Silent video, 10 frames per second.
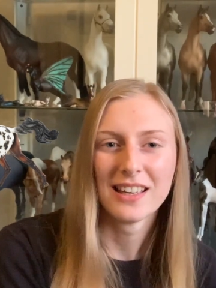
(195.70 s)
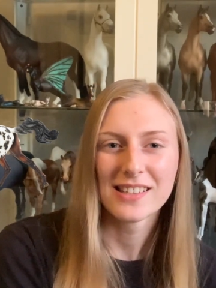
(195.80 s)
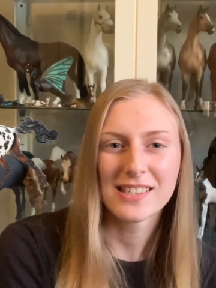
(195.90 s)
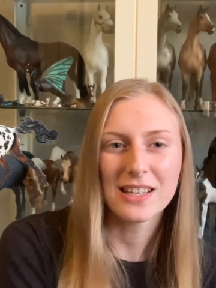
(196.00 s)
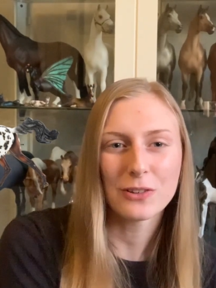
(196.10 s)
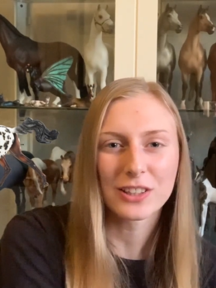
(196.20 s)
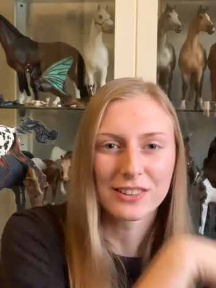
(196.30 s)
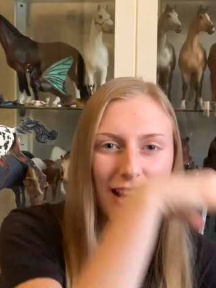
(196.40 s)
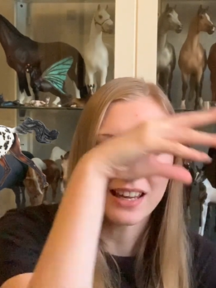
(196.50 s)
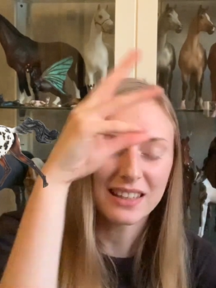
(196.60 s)
see all the
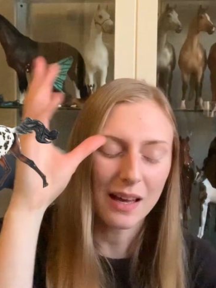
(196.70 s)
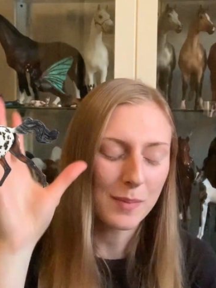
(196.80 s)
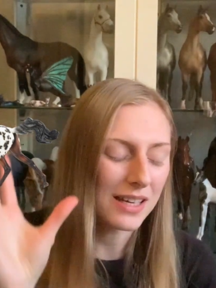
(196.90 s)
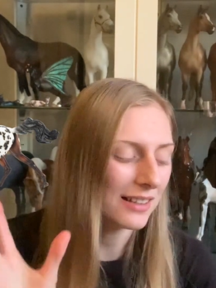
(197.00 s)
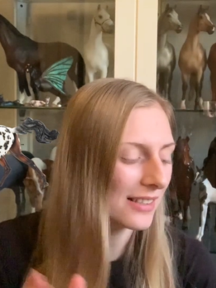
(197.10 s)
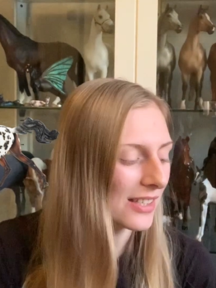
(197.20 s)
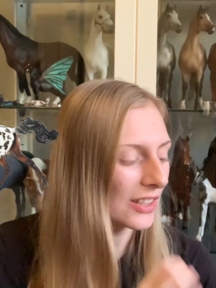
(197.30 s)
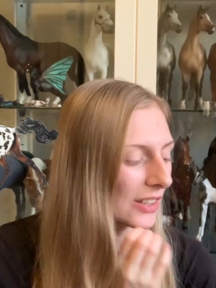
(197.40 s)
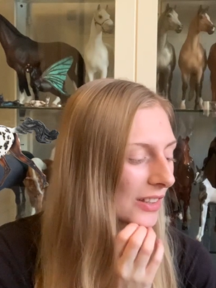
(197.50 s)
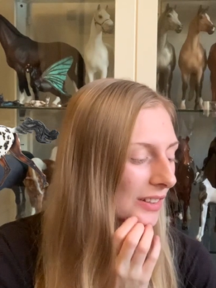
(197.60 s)
dynamics
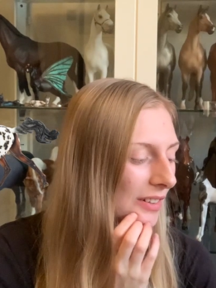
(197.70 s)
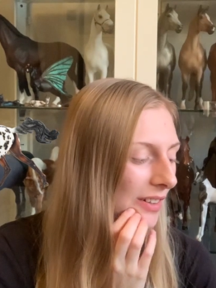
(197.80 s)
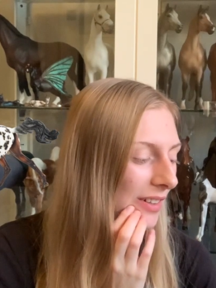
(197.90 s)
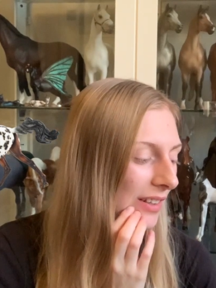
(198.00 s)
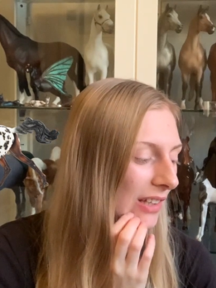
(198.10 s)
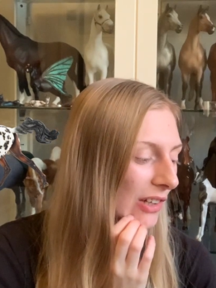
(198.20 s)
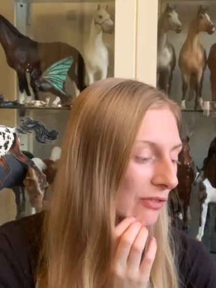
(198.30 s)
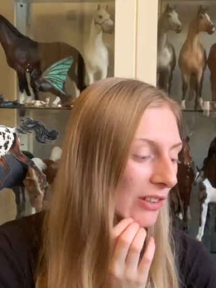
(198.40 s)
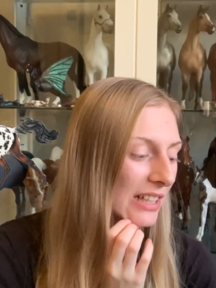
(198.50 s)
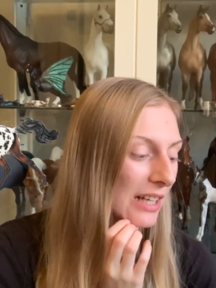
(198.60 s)
and
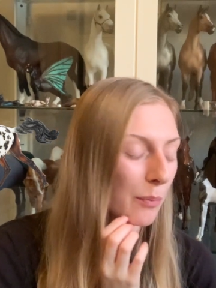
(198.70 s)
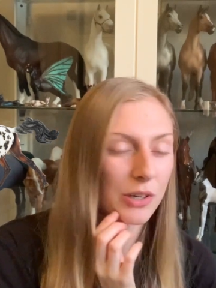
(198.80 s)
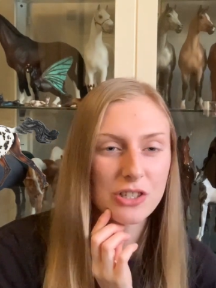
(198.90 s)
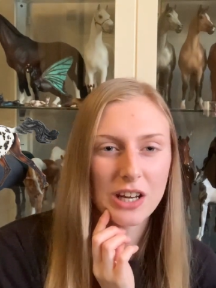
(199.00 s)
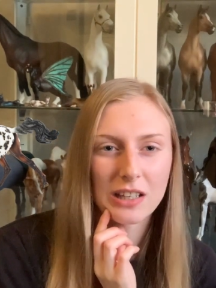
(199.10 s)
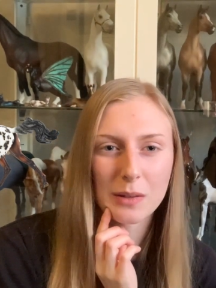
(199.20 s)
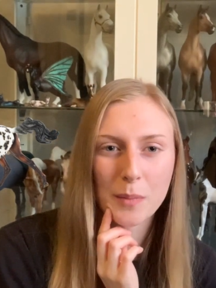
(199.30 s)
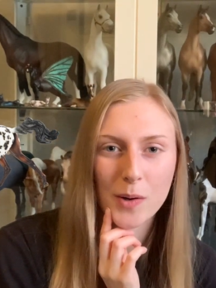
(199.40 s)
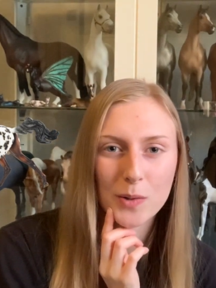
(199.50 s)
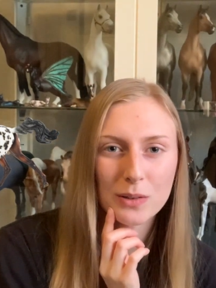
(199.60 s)
really appreciate the
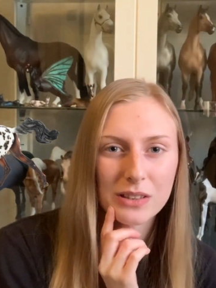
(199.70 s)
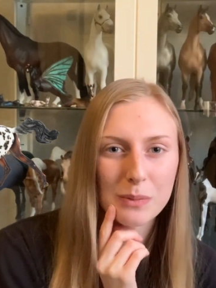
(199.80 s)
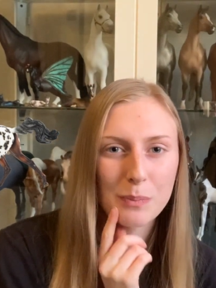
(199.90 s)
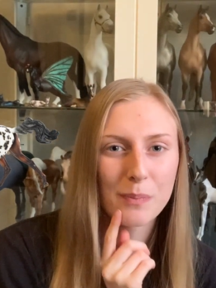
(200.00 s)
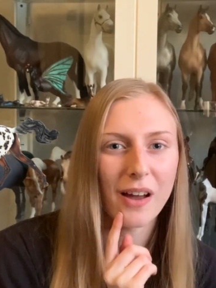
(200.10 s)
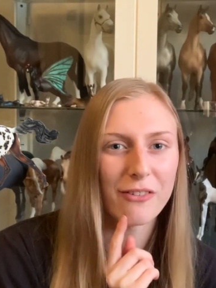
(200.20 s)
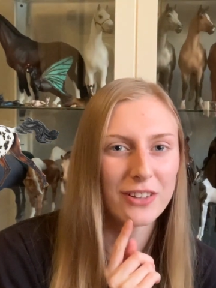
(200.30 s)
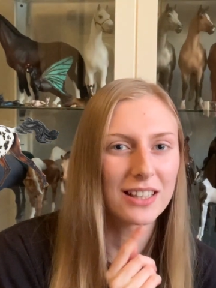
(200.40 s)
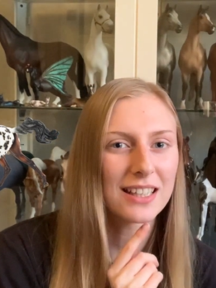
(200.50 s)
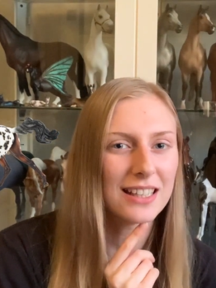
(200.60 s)
mould, but I feel
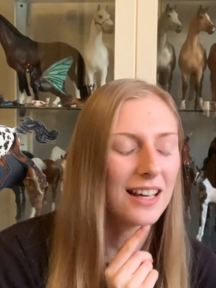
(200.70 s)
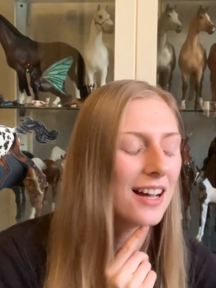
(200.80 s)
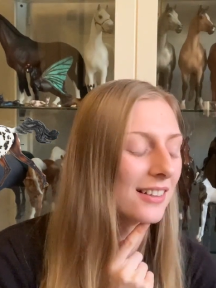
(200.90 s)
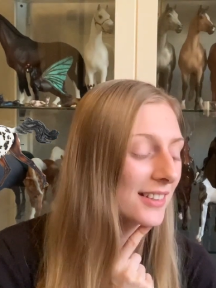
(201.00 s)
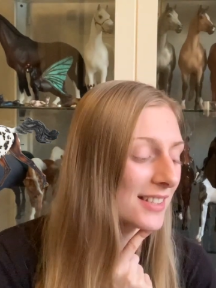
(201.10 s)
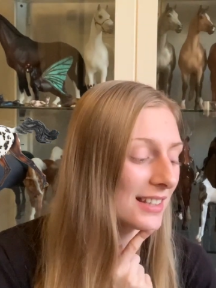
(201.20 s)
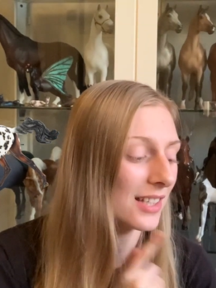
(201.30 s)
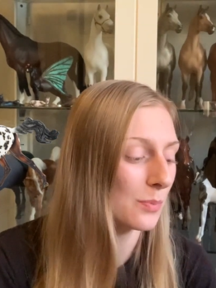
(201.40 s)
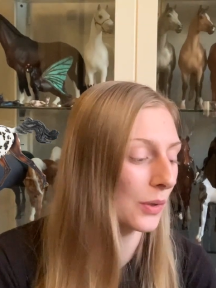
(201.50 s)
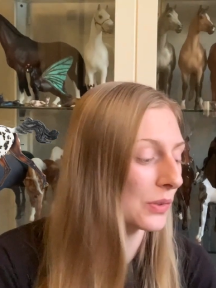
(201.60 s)
like in hand
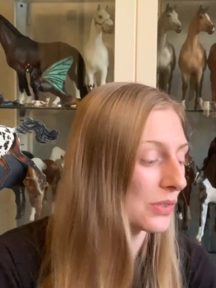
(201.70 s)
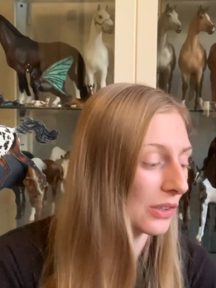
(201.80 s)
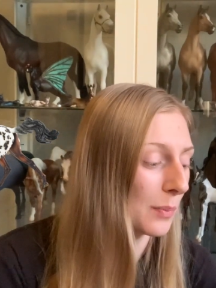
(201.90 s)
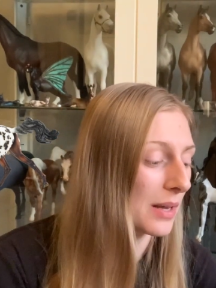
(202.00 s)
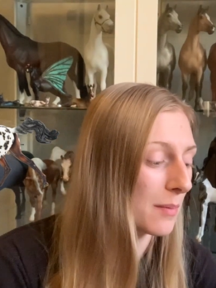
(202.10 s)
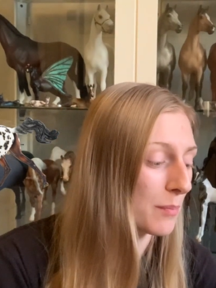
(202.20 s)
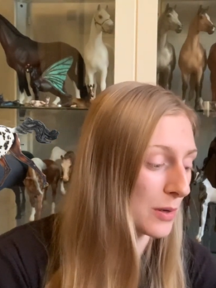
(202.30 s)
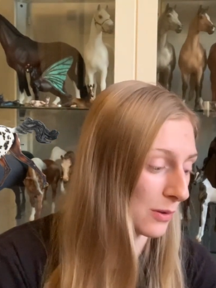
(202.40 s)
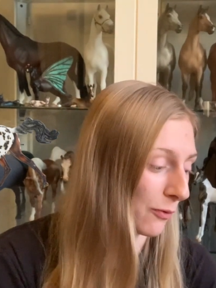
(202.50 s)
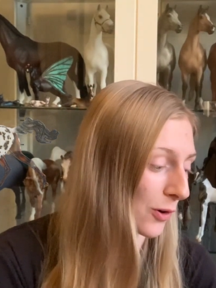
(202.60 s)
this model is going to be
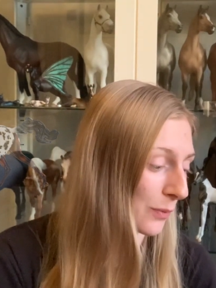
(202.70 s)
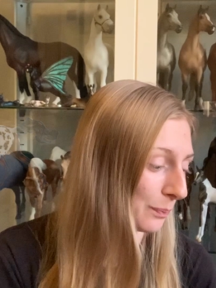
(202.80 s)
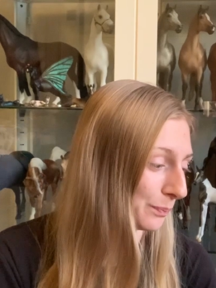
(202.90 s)
beautiful.